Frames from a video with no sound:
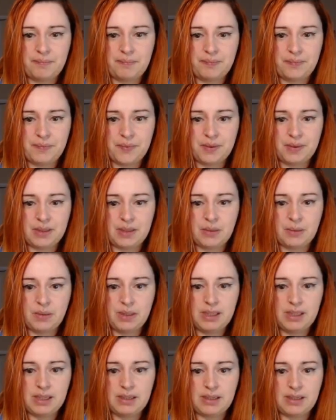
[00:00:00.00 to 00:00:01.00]
okay, we
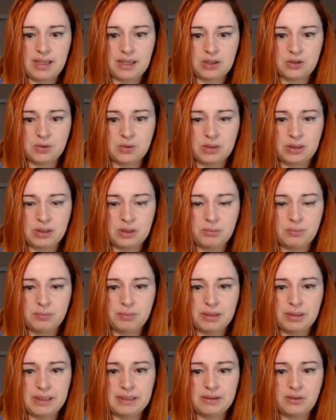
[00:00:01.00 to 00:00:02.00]
can actually
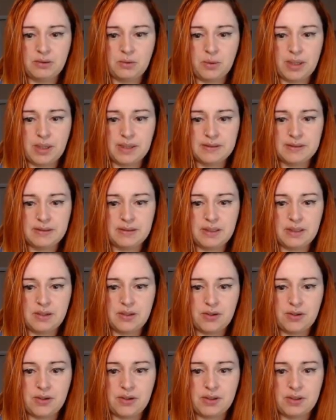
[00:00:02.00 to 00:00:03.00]
complete quest
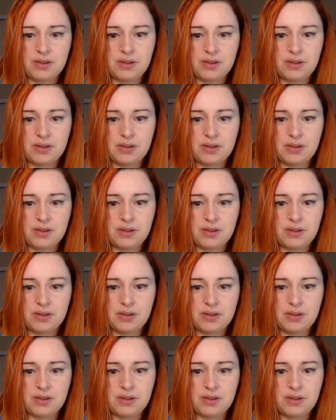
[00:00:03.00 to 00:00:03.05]
here.